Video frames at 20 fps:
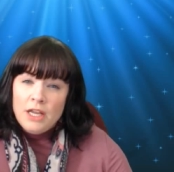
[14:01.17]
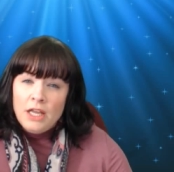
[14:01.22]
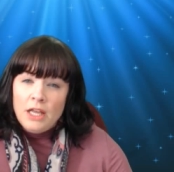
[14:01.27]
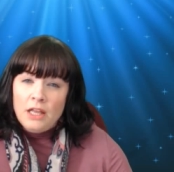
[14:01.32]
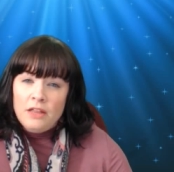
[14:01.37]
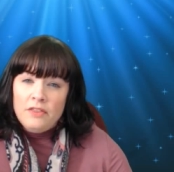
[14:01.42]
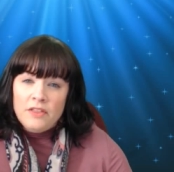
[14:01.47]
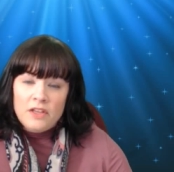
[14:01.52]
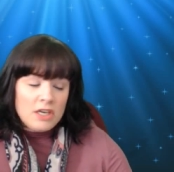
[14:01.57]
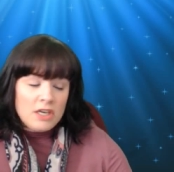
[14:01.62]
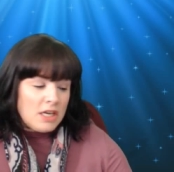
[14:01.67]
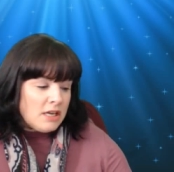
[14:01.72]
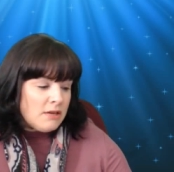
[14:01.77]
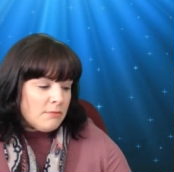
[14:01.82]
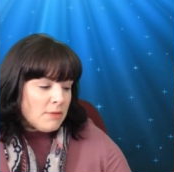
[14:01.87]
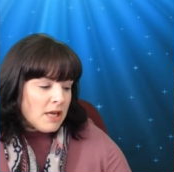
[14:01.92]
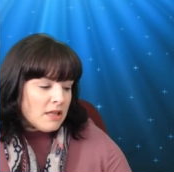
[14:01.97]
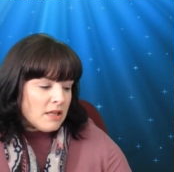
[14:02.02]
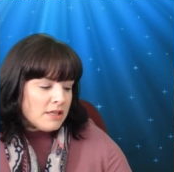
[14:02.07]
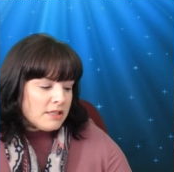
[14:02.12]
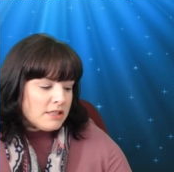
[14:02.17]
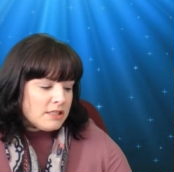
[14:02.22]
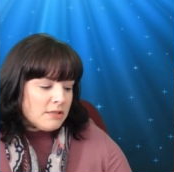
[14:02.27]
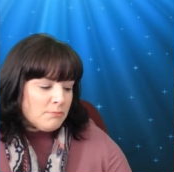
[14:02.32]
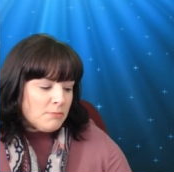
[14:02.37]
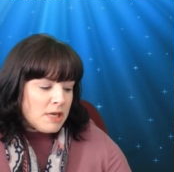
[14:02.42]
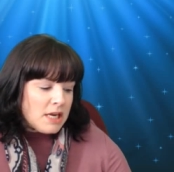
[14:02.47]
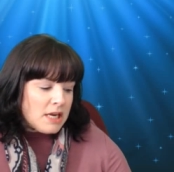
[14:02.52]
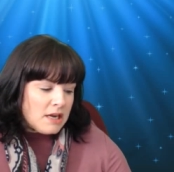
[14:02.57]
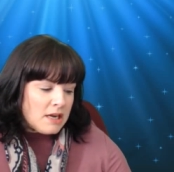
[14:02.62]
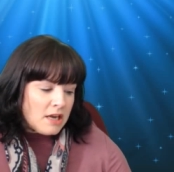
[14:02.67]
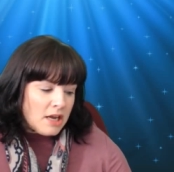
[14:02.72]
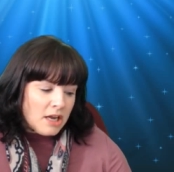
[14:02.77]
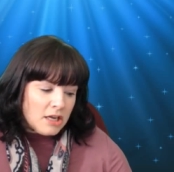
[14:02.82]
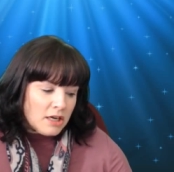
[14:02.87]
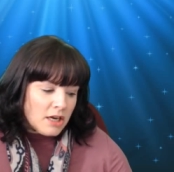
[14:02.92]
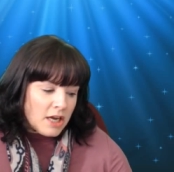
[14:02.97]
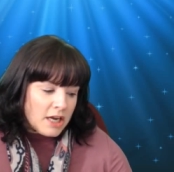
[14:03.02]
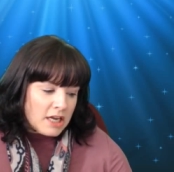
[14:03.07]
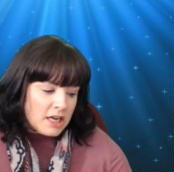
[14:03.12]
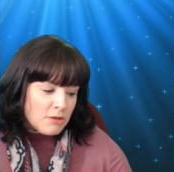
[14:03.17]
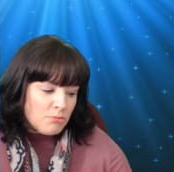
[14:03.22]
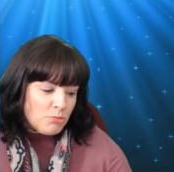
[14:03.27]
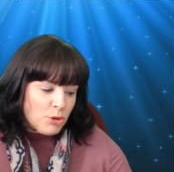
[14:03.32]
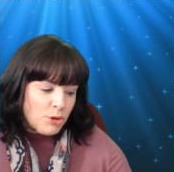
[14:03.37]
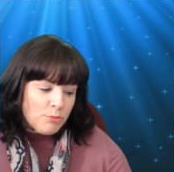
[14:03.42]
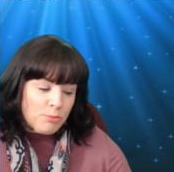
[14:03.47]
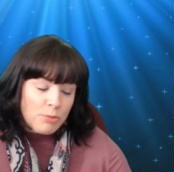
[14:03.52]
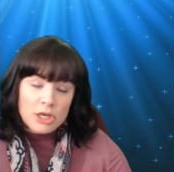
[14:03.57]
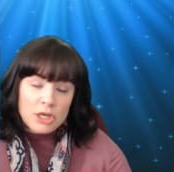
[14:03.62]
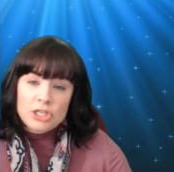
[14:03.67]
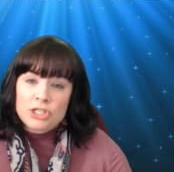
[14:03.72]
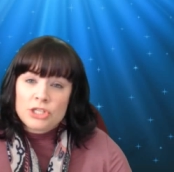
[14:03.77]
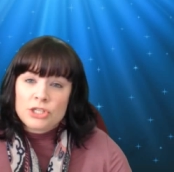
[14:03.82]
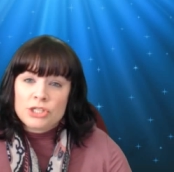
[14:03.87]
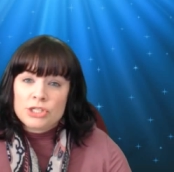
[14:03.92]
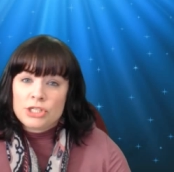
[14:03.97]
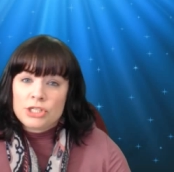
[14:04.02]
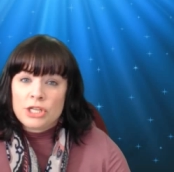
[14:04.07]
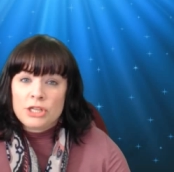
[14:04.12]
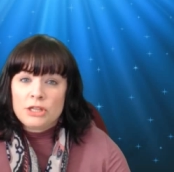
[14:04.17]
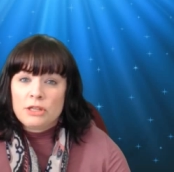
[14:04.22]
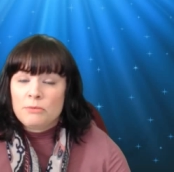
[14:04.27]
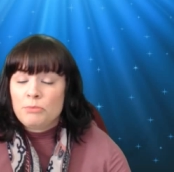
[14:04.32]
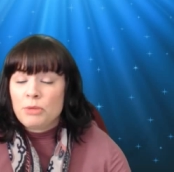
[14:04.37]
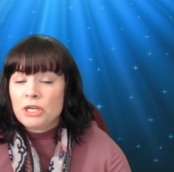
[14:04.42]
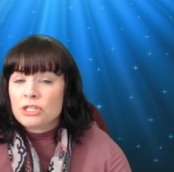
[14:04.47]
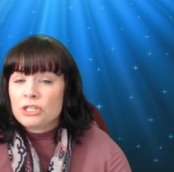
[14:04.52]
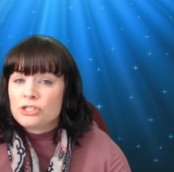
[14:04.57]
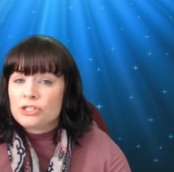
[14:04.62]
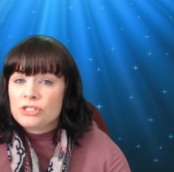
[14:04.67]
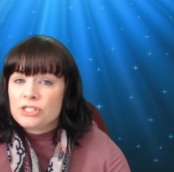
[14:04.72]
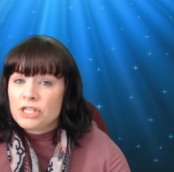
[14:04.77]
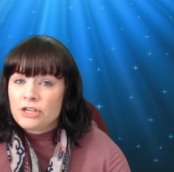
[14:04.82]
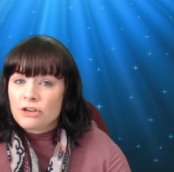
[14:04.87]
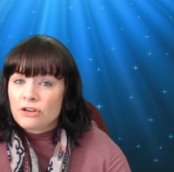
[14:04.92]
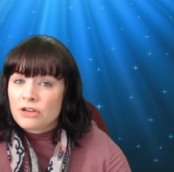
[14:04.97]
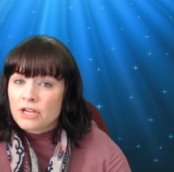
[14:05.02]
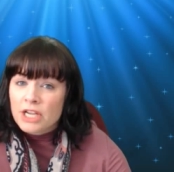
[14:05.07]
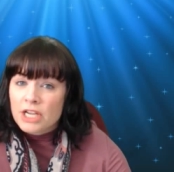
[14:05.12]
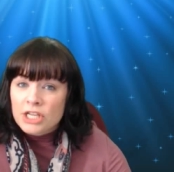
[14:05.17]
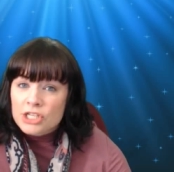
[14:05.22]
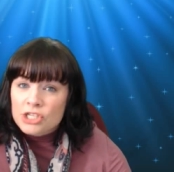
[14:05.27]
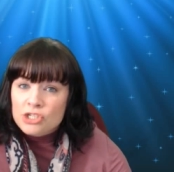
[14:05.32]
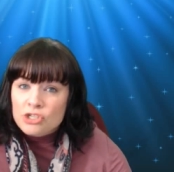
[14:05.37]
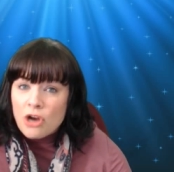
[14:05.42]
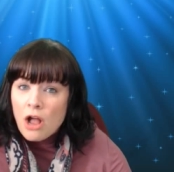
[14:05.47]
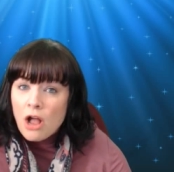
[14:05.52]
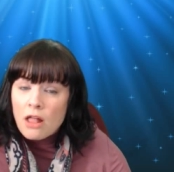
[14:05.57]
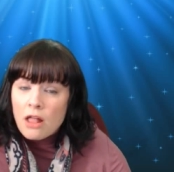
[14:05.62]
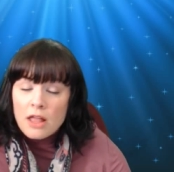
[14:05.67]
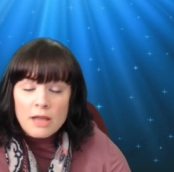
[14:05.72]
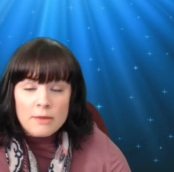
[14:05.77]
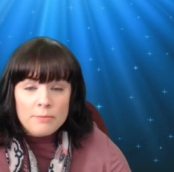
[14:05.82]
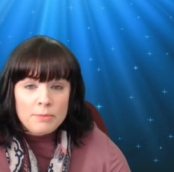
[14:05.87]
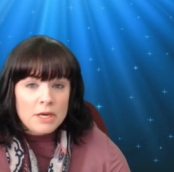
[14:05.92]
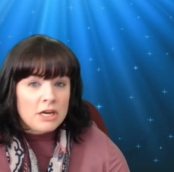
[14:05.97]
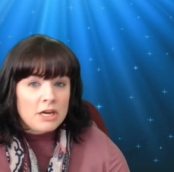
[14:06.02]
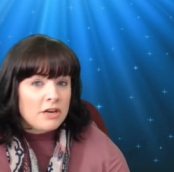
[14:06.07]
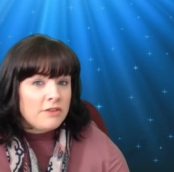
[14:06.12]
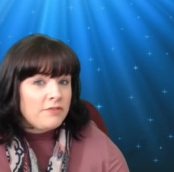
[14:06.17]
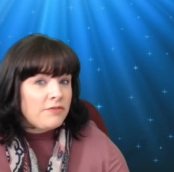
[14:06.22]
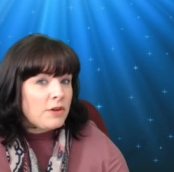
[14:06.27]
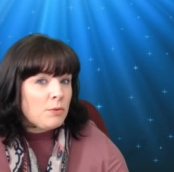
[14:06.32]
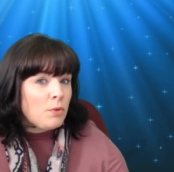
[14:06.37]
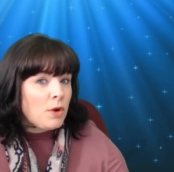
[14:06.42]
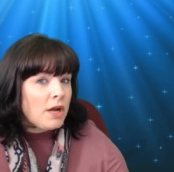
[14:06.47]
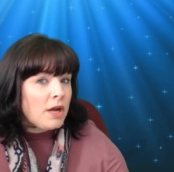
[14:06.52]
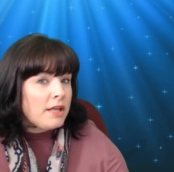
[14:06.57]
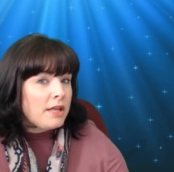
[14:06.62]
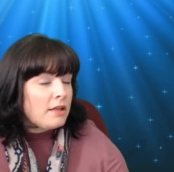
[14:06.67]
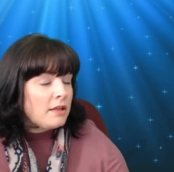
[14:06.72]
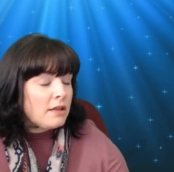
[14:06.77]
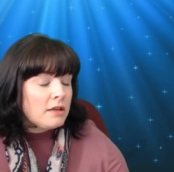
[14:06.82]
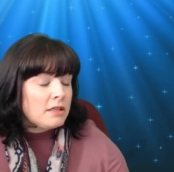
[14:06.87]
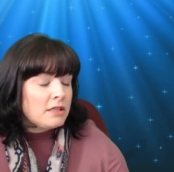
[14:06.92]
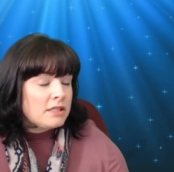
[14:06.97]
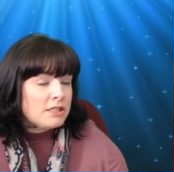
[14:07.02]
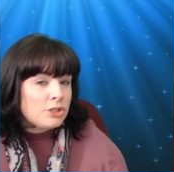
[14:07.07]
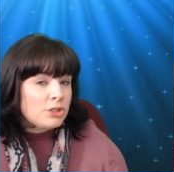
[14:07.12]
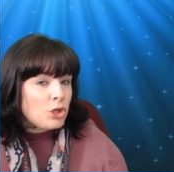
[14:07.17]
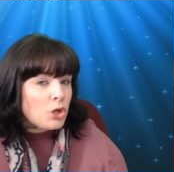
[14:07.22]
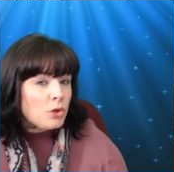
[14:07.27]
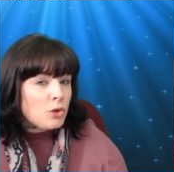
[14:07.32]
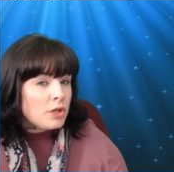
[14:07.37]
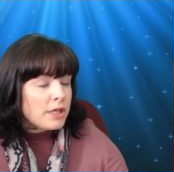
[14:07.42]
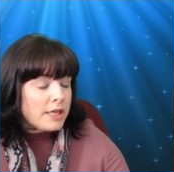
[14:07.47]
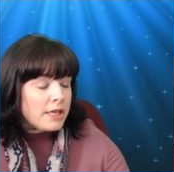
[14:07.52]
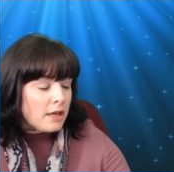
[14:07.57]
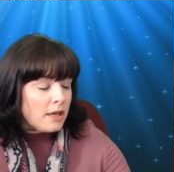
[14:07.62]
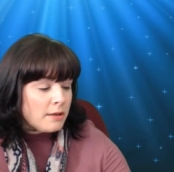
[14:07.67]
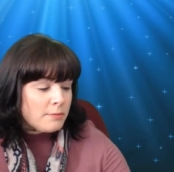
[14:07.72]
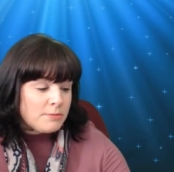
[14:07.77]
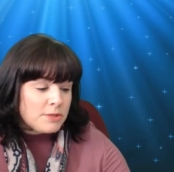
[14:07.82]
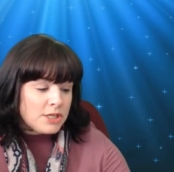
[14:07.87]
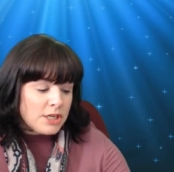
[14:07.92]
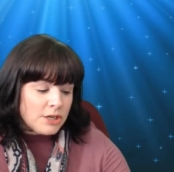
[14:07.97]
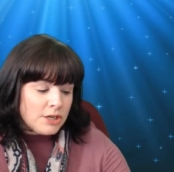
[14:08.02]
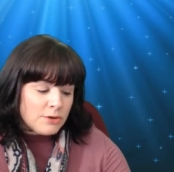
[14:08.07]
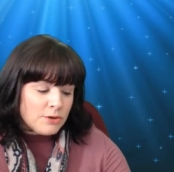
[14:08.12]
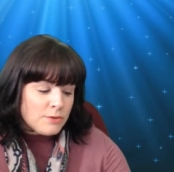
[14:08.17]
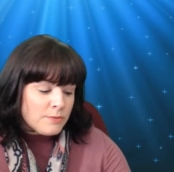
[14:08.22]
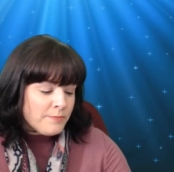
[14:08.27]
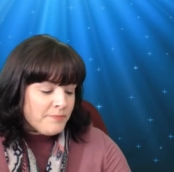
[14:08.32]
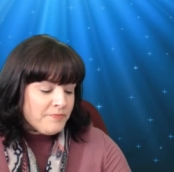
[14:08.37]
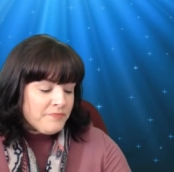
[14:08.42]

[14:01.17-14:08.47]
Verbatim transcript: and then email it to me, and I can put the pictures that your kids draw up here if you want. It's totally up to you.